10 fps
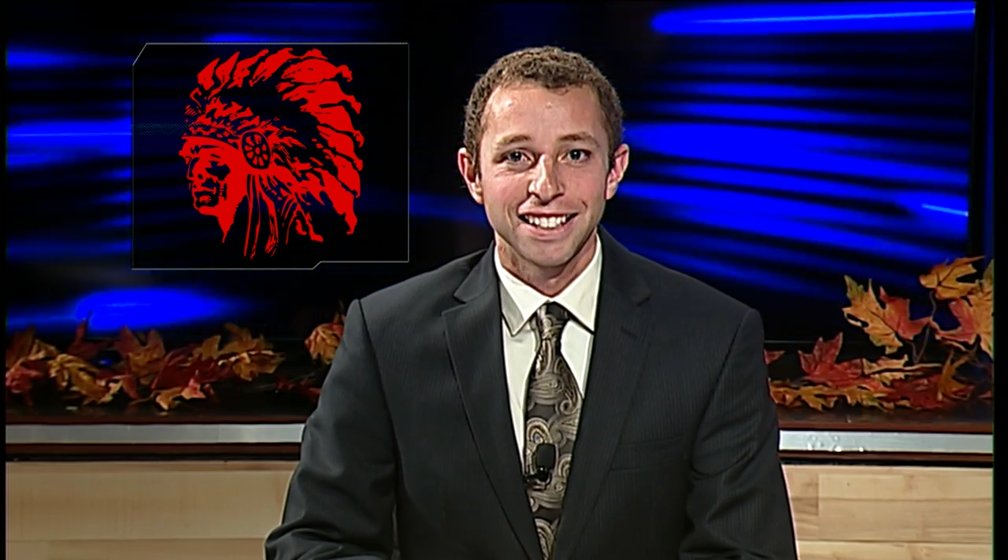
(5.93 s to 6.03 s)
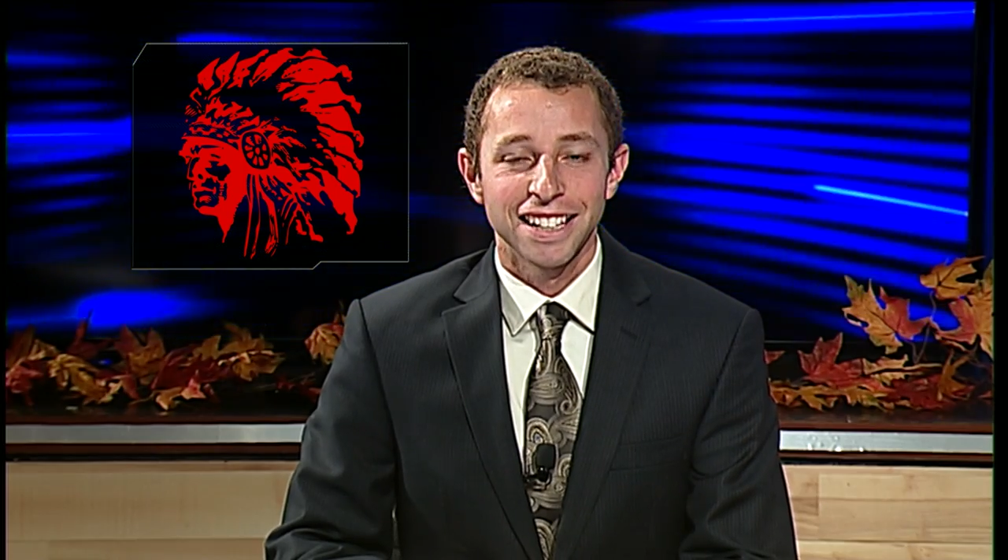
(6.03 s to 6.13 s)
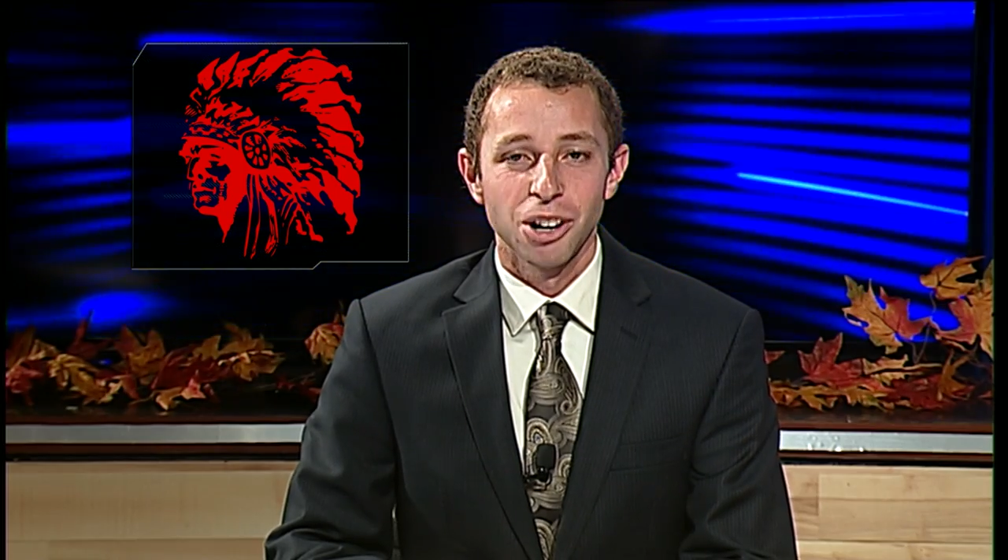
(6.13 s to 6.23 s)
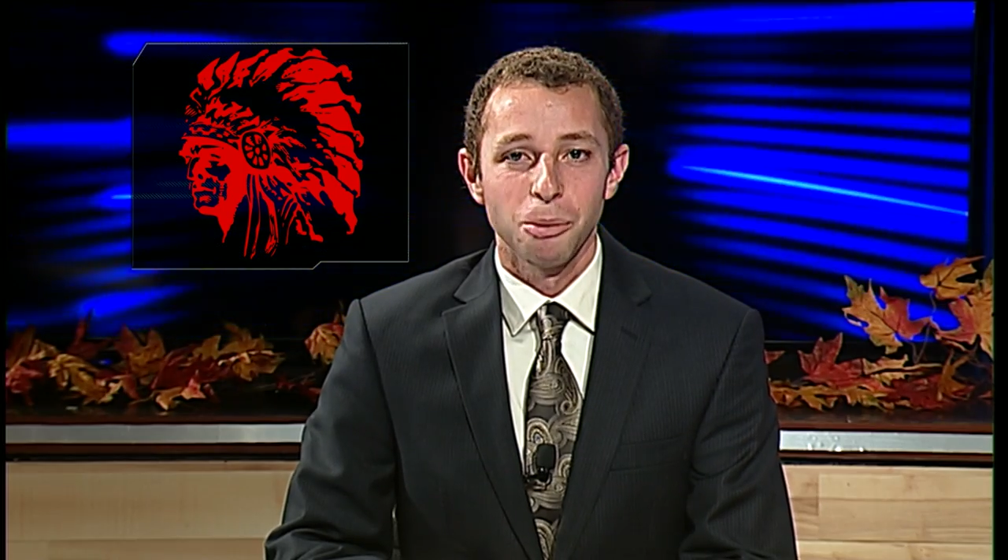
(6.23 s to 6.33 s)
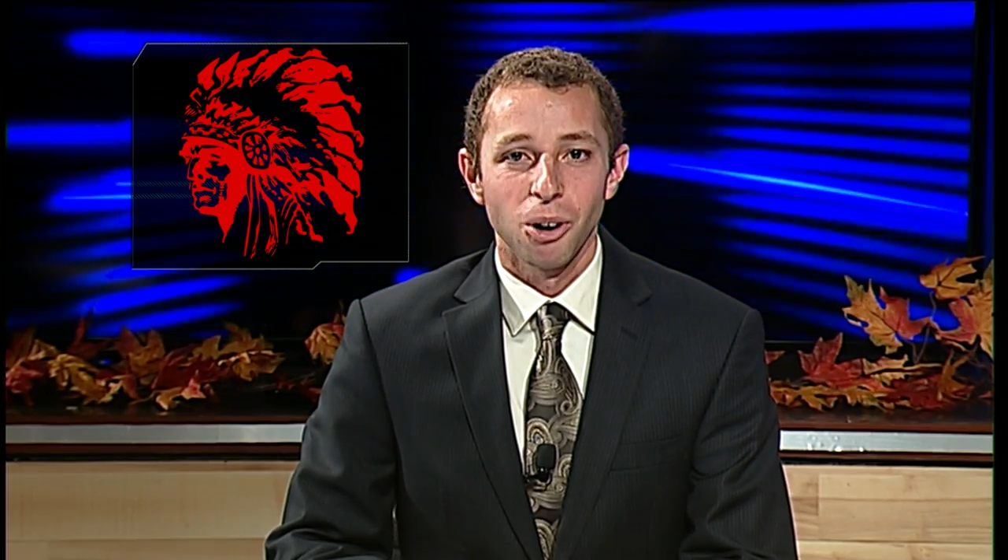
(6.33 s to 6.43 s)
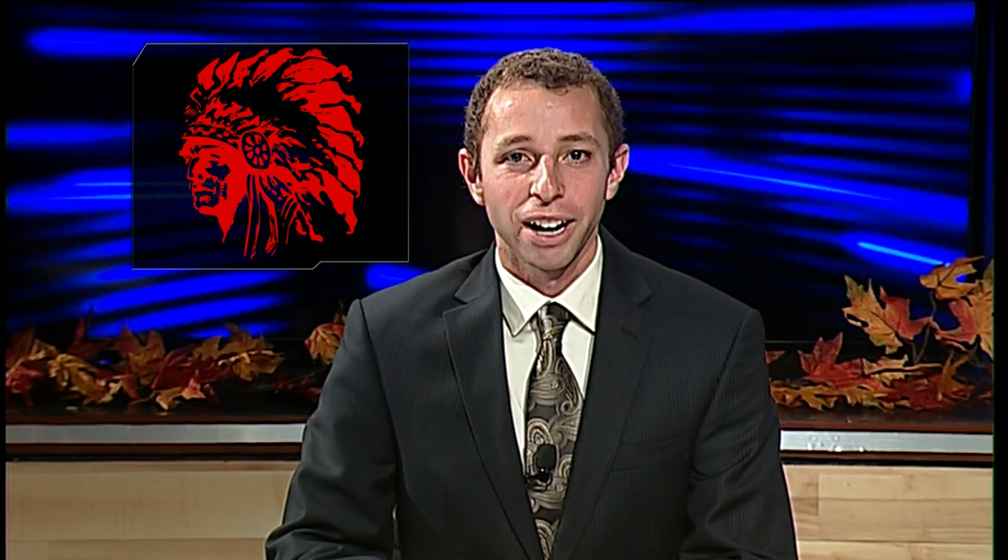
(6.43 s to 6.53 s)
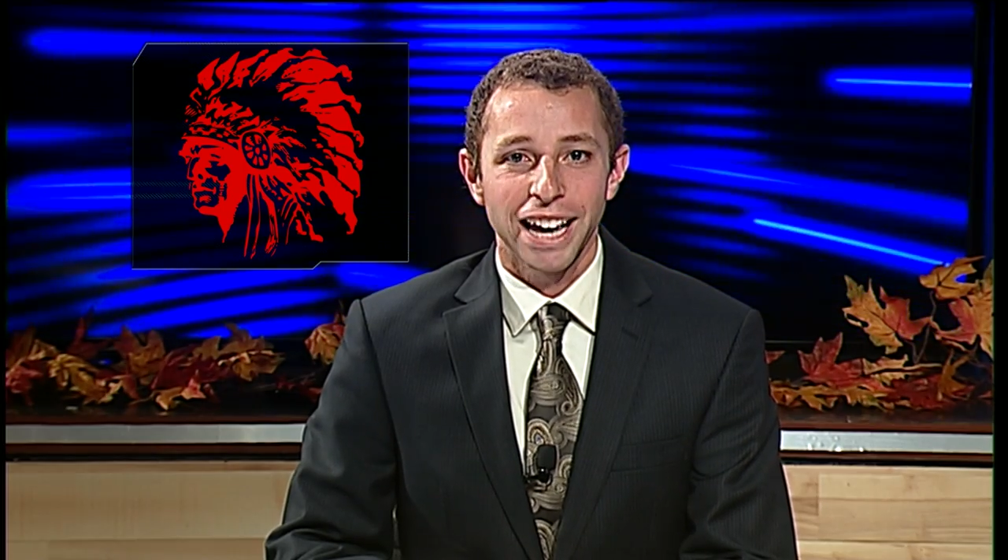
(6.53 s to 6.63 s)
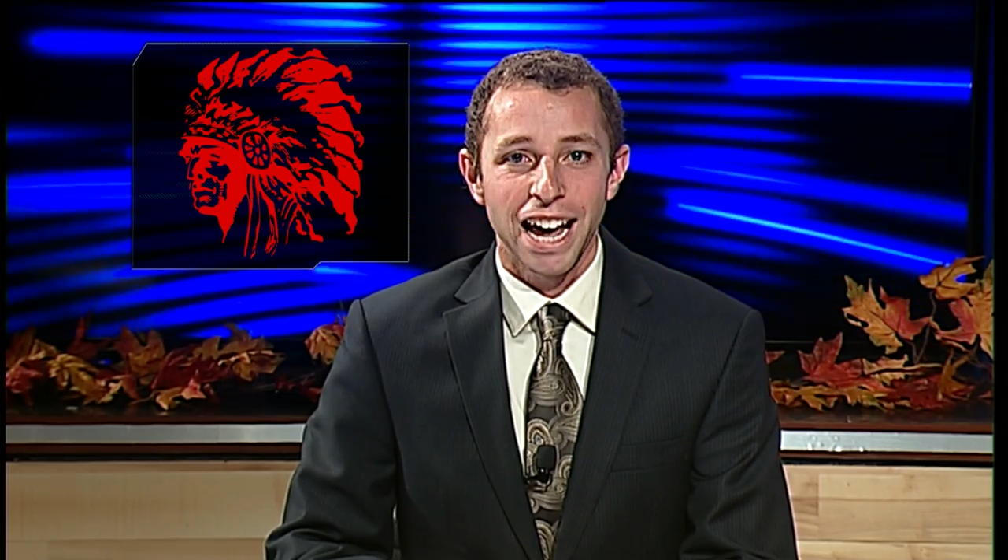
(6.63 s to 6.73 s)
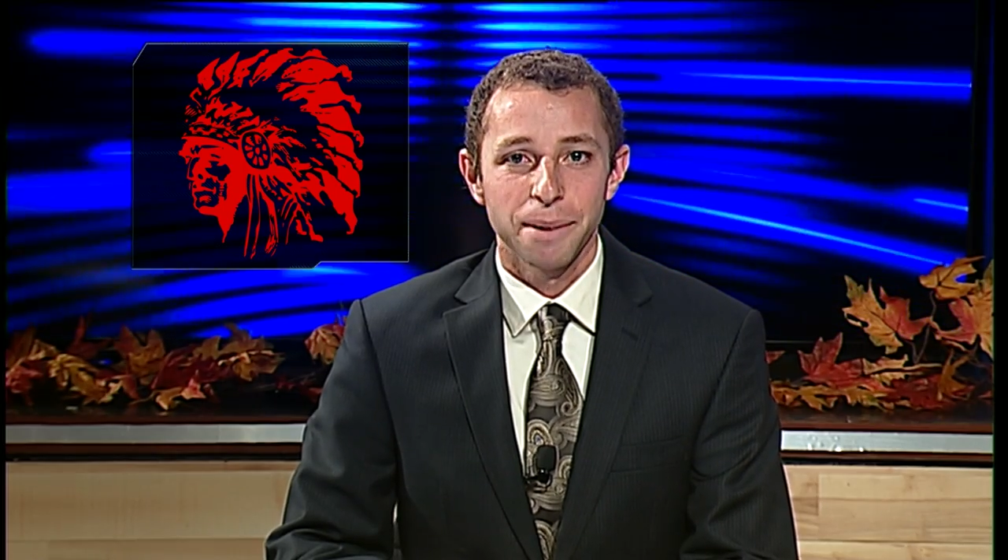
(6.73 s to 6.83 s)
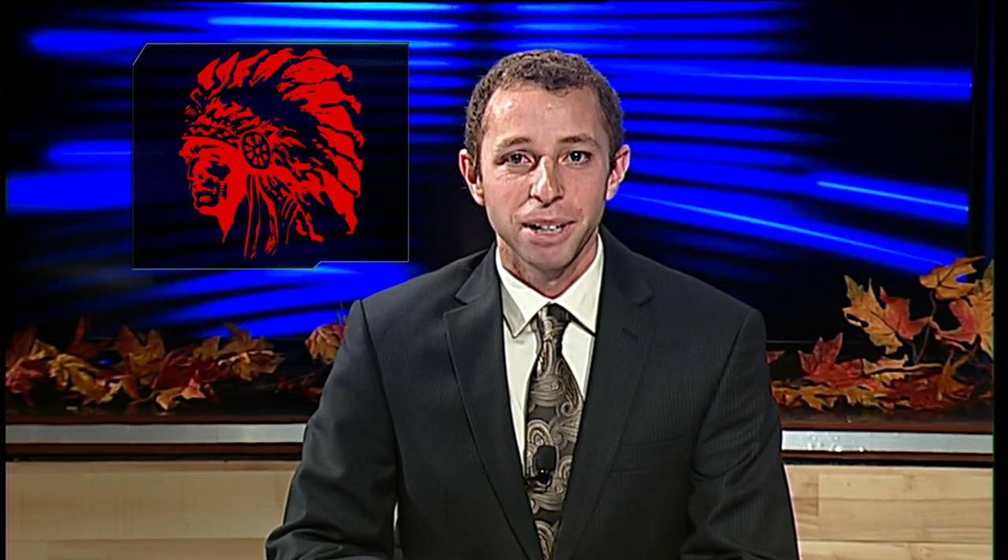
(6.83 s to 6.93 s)
Gilmour
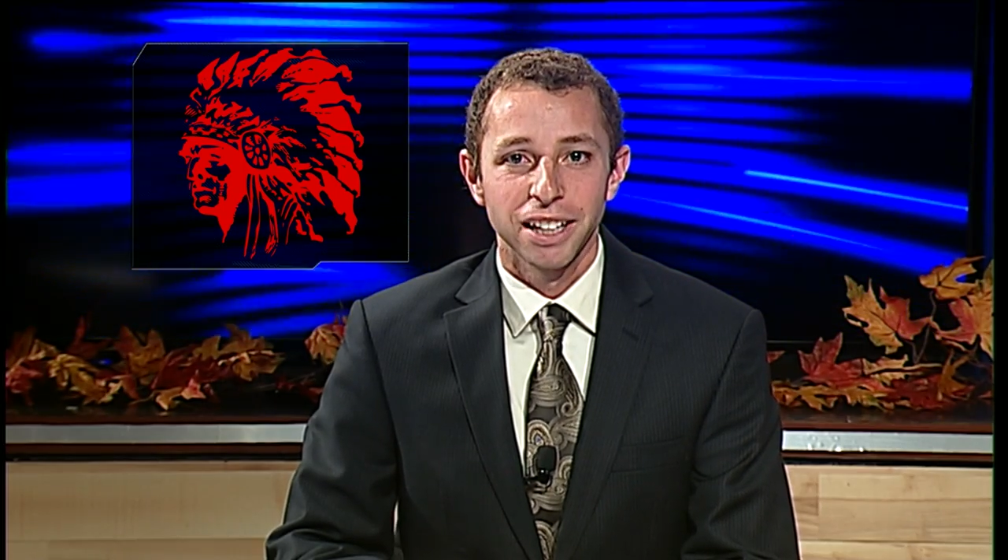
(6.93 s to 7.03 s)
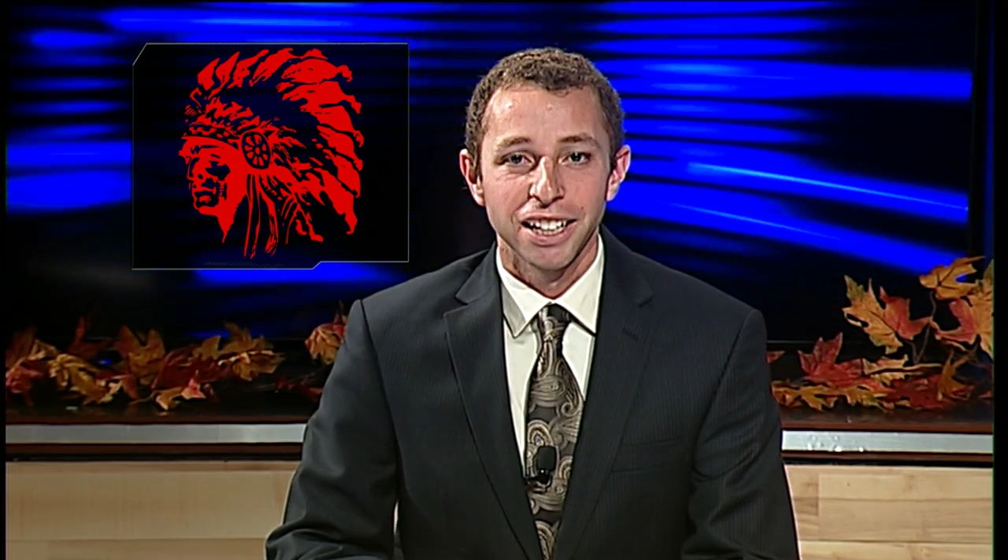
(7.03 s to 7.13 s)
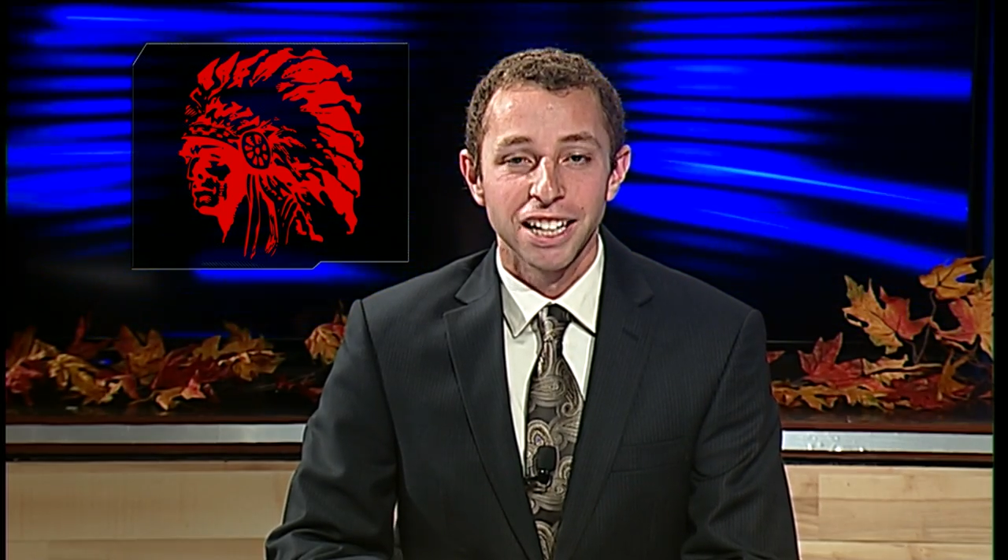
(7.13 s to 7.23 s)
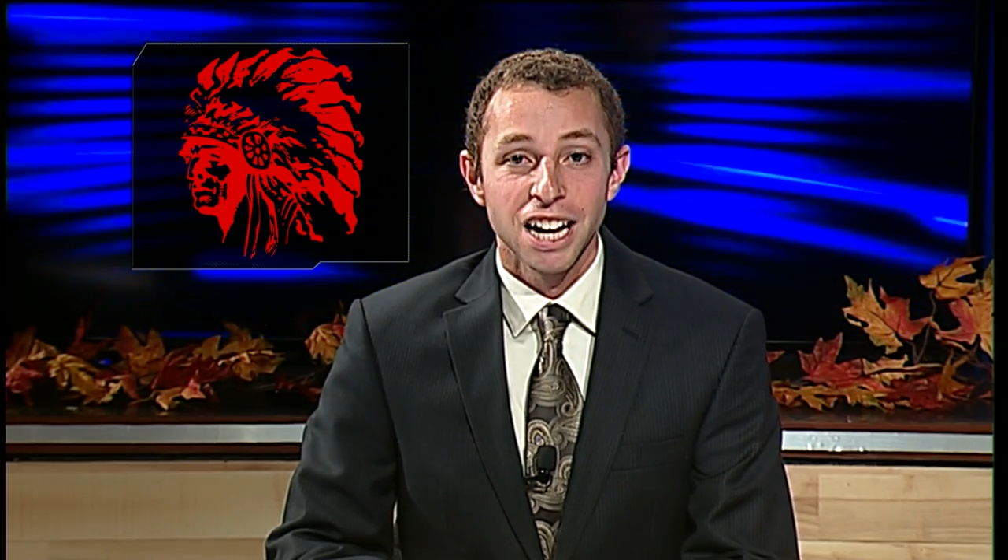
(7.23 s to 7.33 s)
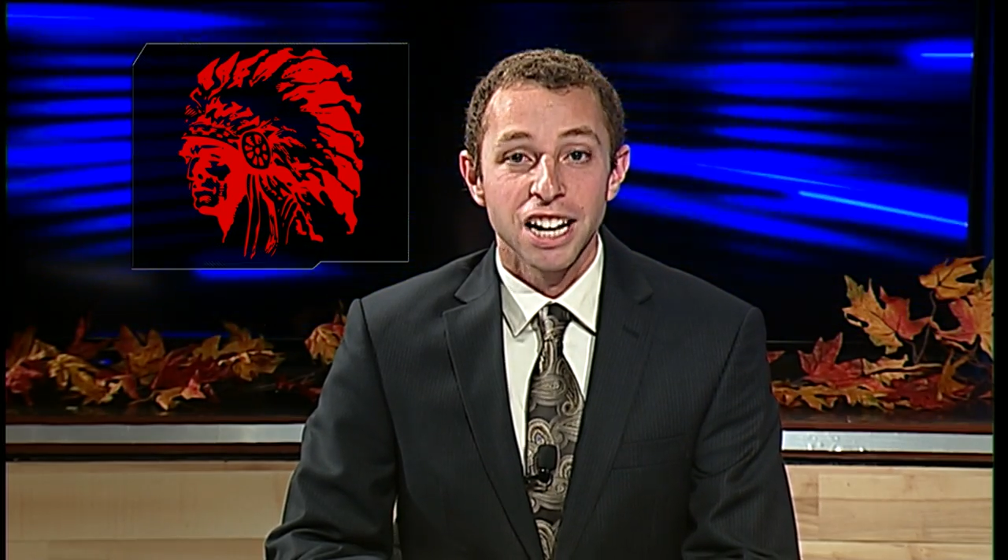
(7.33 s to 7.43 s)
Academy in the